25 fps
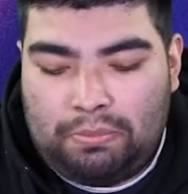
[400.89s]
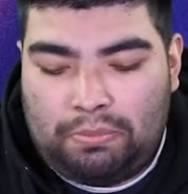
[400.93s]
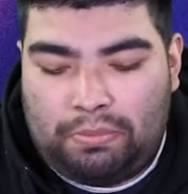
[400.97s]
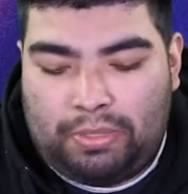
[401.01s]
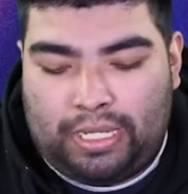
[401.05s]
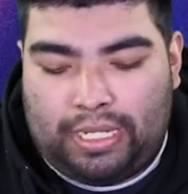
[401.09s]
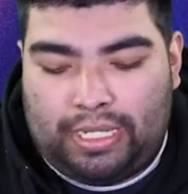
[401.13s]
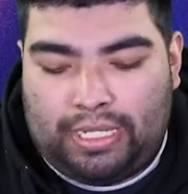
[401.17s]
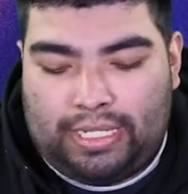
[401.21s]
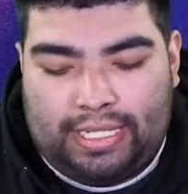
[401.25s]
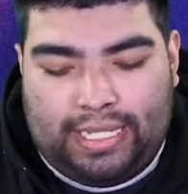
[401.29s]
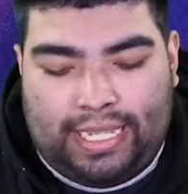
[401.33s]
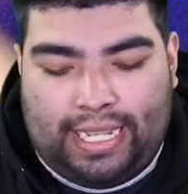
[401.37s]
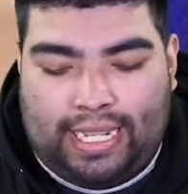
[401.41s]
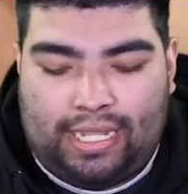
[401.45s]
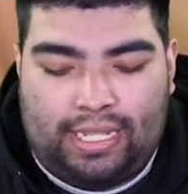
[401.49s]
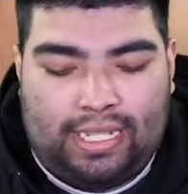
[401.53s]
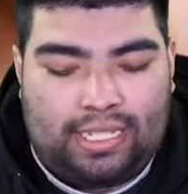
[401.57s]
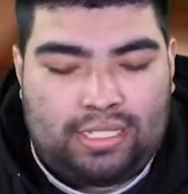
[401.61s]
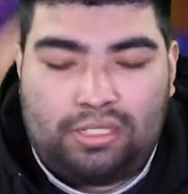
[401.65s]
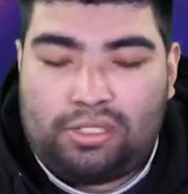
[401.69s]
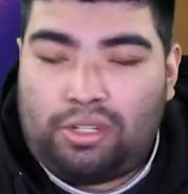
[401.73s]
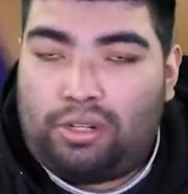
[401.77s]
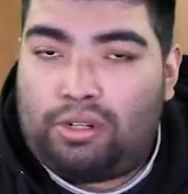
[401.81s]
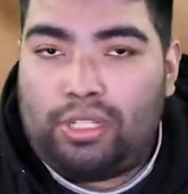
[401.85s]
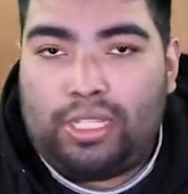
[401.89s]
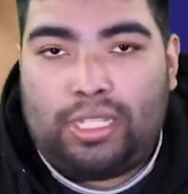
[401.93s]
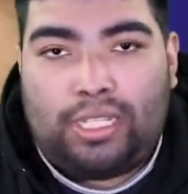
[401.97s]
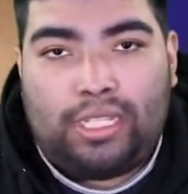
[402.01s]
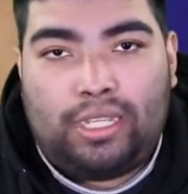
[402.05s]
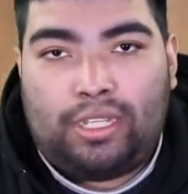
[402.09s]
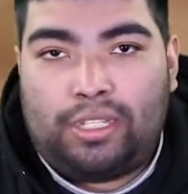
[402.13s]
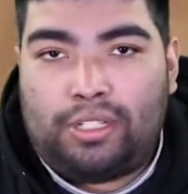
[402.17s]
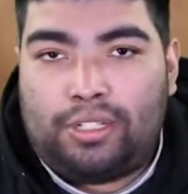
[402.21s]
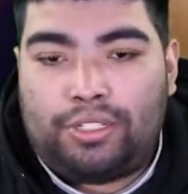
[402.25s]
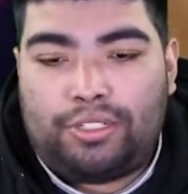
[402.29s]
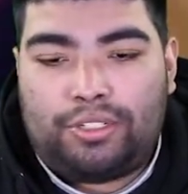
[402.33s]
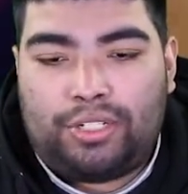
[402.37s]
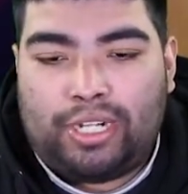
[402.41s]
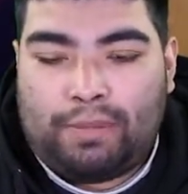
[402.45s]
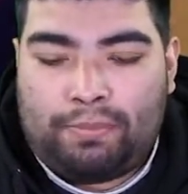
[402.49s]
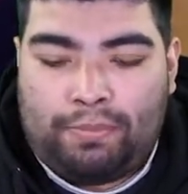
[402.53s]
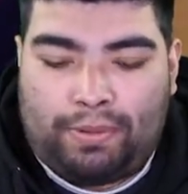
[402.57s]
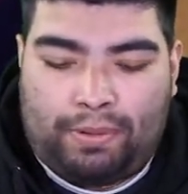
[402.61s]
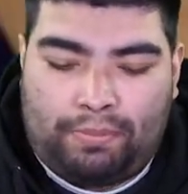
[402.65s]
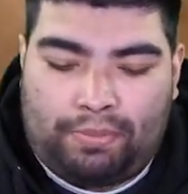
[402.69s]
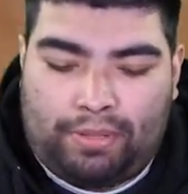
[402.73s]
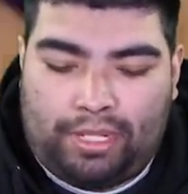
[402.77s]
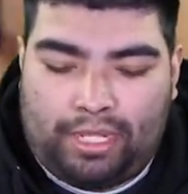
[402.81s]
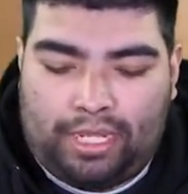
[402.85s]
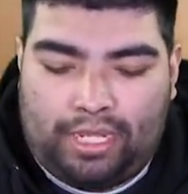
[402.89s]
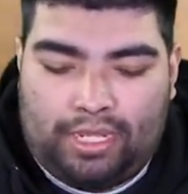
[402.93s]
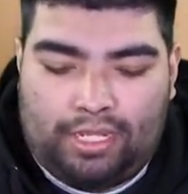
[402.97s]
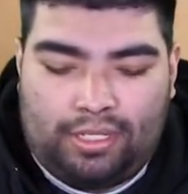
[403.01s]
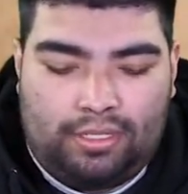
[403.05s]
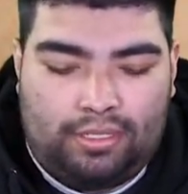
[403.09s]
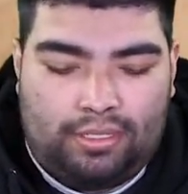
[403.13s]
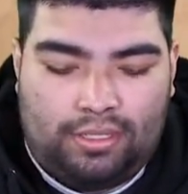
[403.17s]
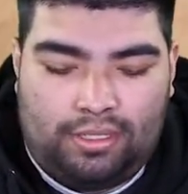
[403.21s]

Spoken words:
But yeah, that's the only other trap I play.